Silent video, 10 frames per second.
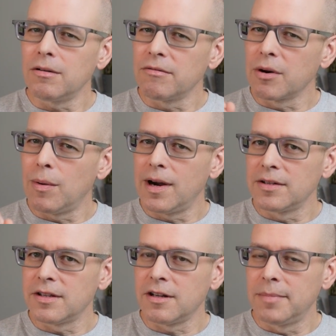or
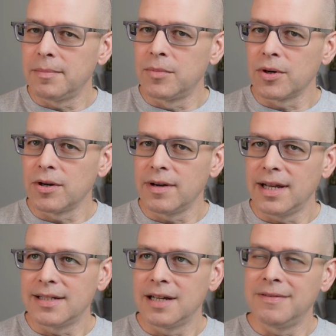requires a little bit more
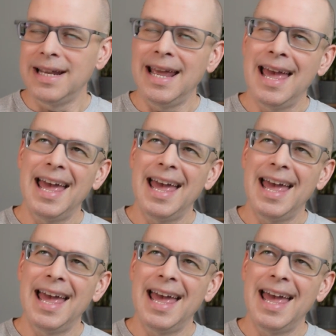creativity,